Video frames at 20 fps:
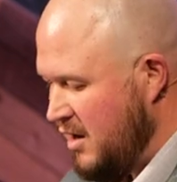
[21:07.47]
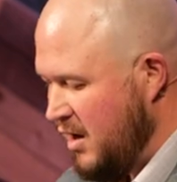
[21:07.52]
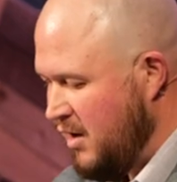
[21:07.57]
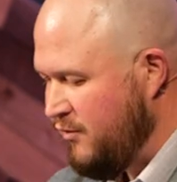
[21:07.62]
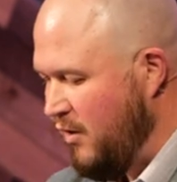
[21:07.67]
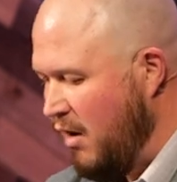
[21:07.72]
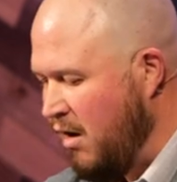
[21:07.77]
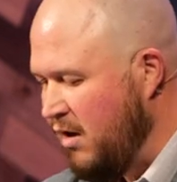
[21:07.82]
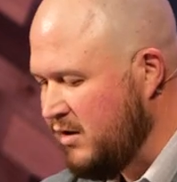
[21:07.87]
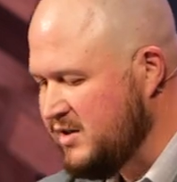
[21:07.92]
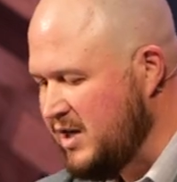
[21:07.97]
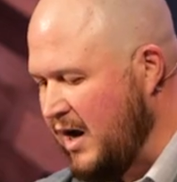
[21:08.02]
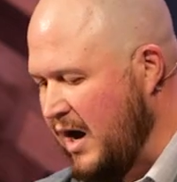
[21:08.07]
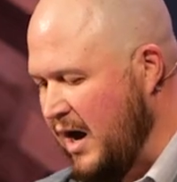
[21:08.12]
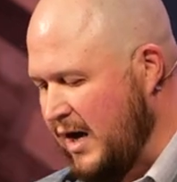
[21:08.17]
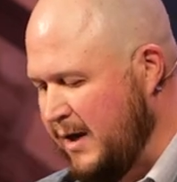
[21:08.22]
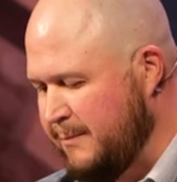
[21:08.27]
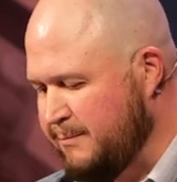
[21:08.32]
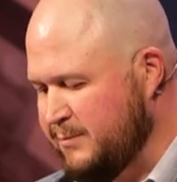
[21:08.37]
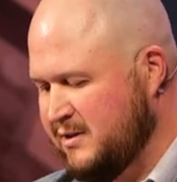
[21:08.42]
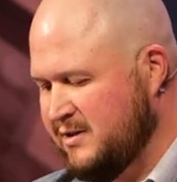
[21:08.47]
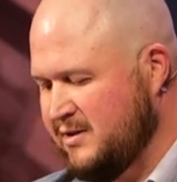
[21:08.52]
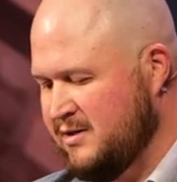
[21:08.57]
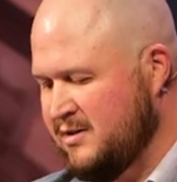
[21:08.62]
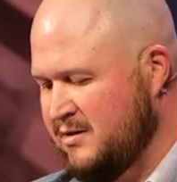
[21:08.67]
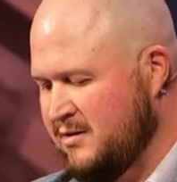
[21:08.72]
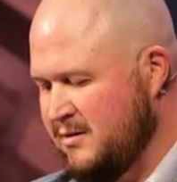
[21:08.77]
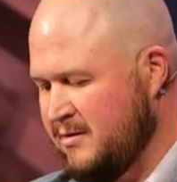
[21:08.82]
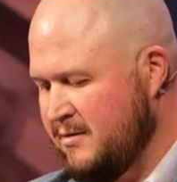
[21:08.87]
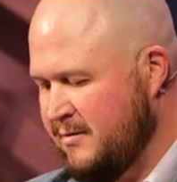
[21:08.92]
of all
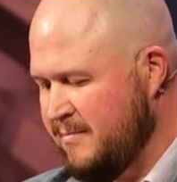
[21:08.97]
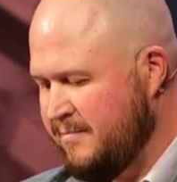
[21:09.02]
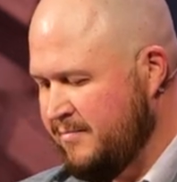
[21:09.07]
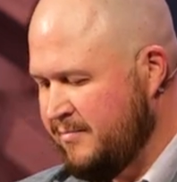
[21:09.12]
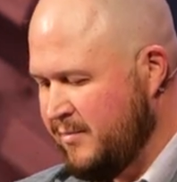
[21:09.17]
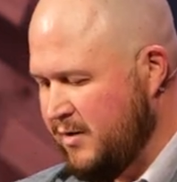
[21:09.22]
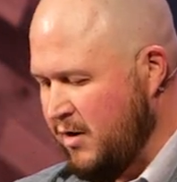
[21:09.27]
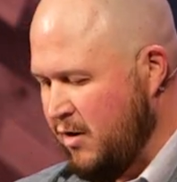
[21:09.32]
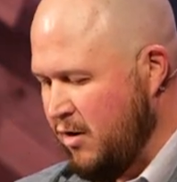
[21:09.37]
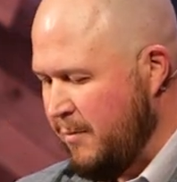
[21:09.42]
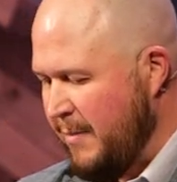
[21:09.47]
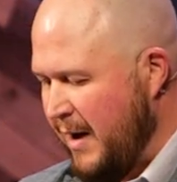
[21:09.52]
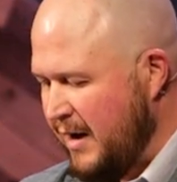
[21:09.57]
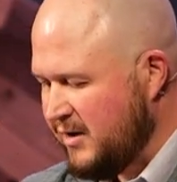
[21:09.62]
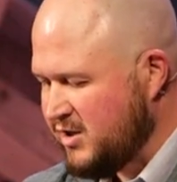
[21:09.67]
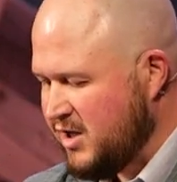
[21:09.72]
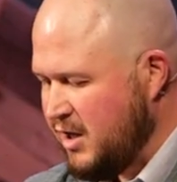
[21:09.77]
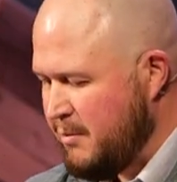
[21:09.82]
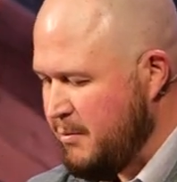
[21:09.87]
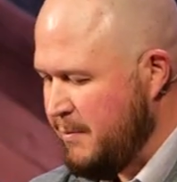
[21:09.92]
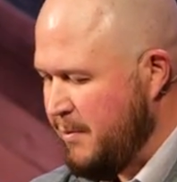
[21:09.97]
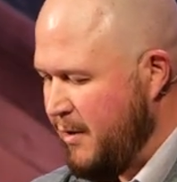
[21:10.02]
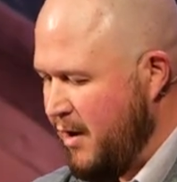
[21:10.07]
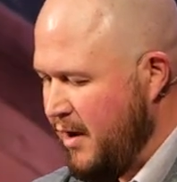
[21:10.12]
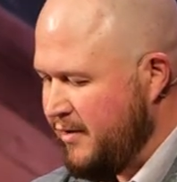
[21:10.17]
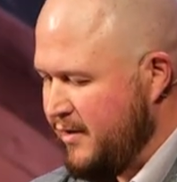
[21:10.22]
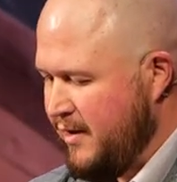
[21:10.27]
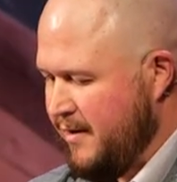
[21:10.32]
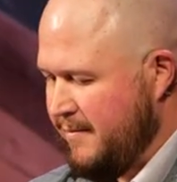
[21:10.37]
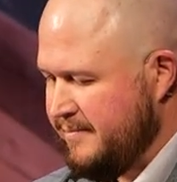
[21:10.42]
types are about to come
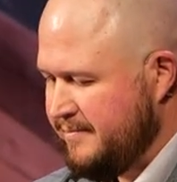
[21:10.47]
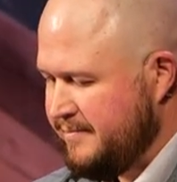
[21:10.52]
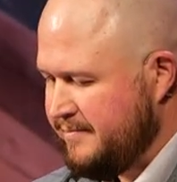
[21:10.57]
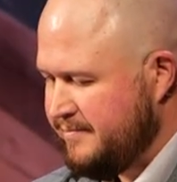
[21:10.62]
upon them.